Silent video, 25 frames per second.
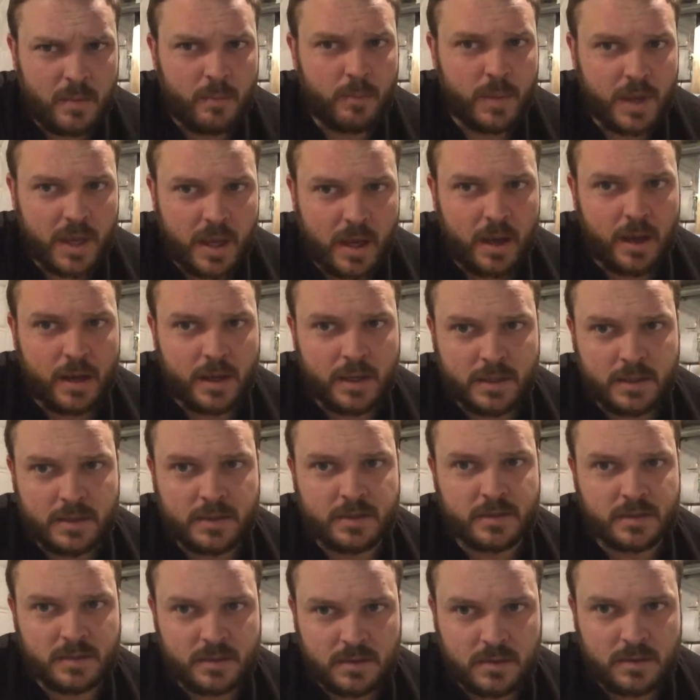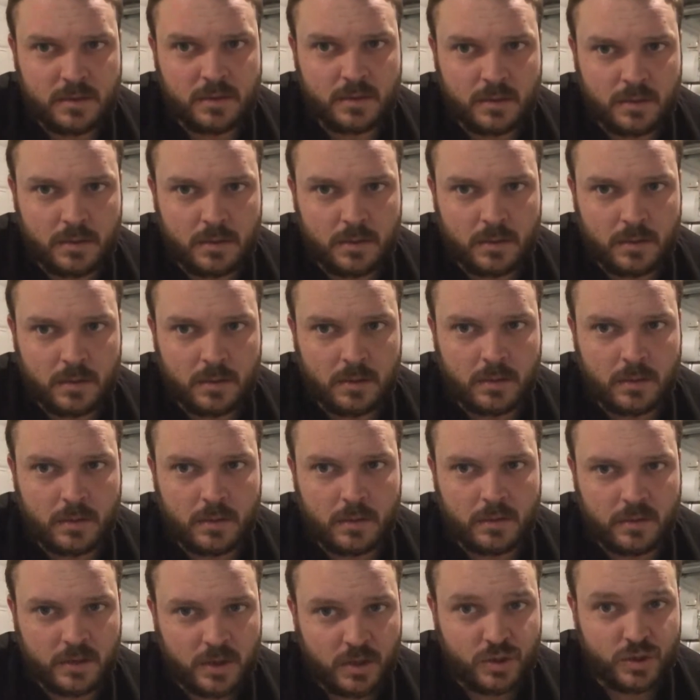because
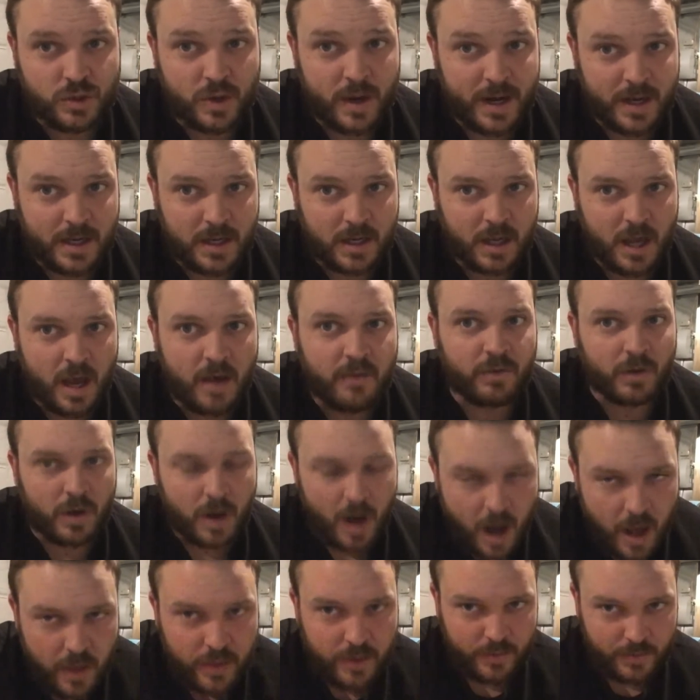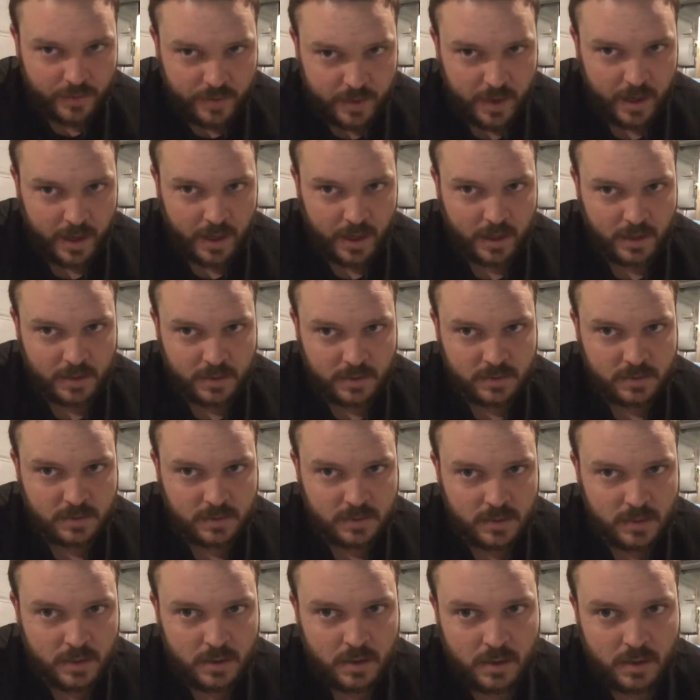they're trying to cover other things